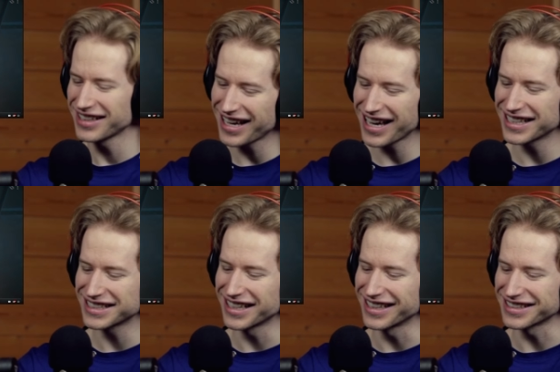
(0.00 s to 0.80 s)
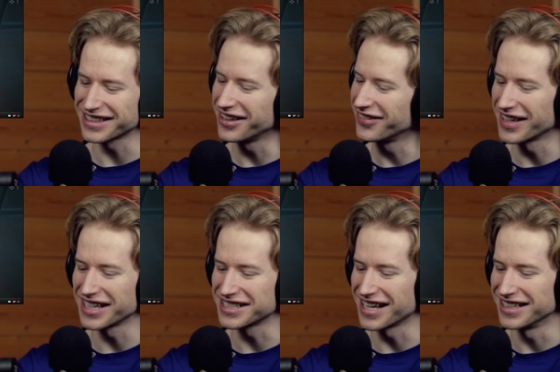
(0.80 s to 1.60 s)
I just love
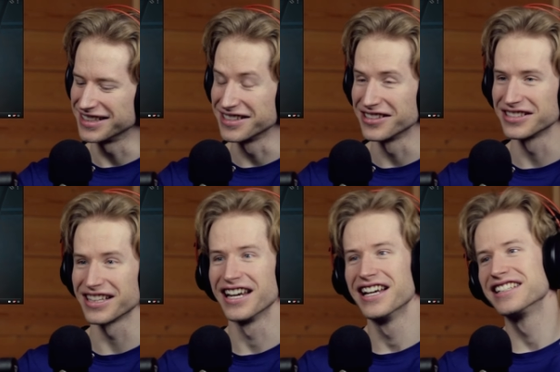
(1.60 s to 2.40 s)
Haechan, seriously.